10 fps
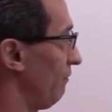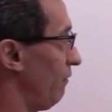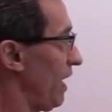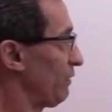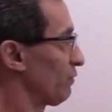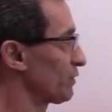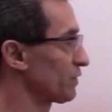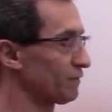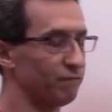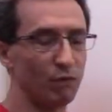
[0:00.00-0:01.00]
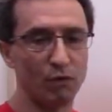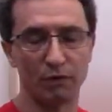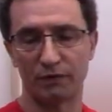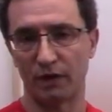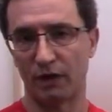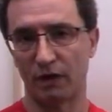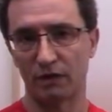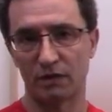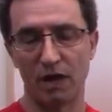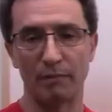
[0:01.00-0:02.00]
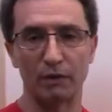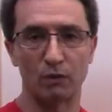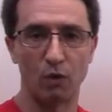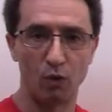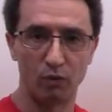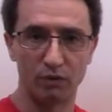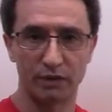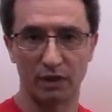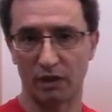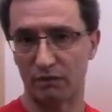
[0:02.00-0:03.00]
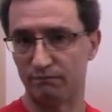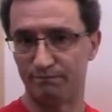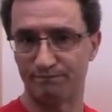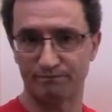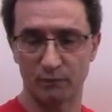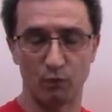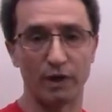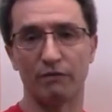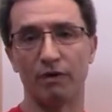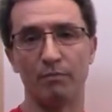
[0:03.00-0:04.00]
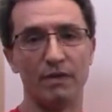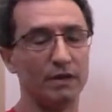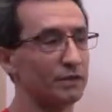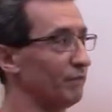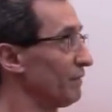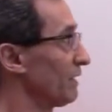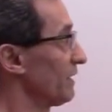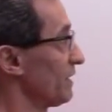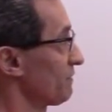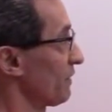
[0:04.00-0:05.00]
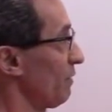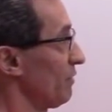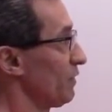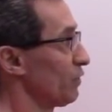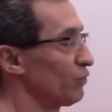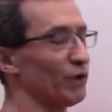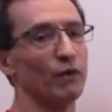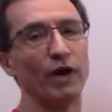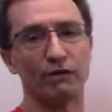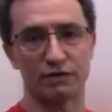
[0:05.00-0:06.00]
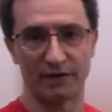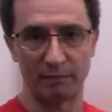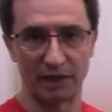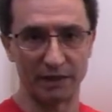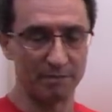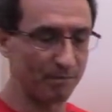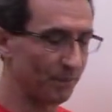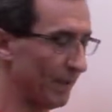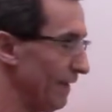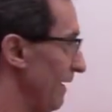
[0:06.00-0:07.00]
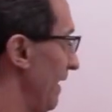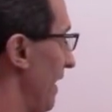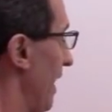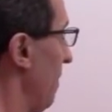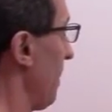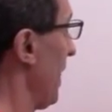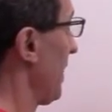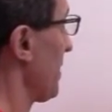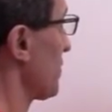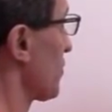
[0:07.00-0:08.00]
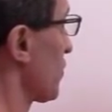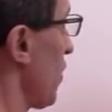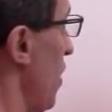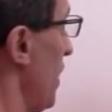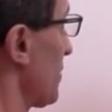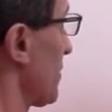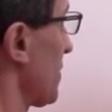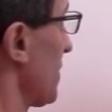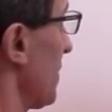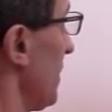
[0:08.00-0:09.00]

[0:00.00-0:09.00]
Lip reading: virus for common cold, one of them definitely is from coronavirus family. And then SARS,